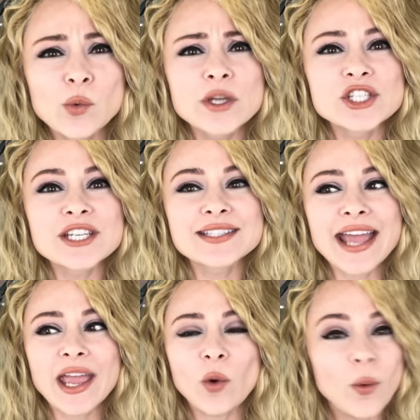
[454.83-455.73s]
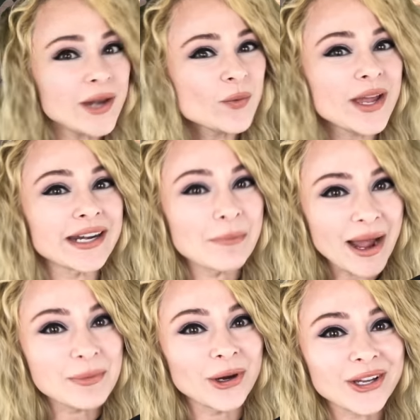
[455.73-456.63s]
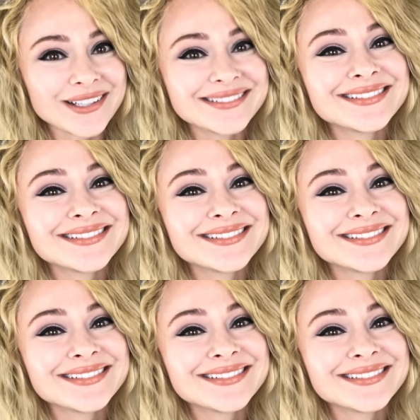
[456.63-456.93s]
which is a win-win in my book.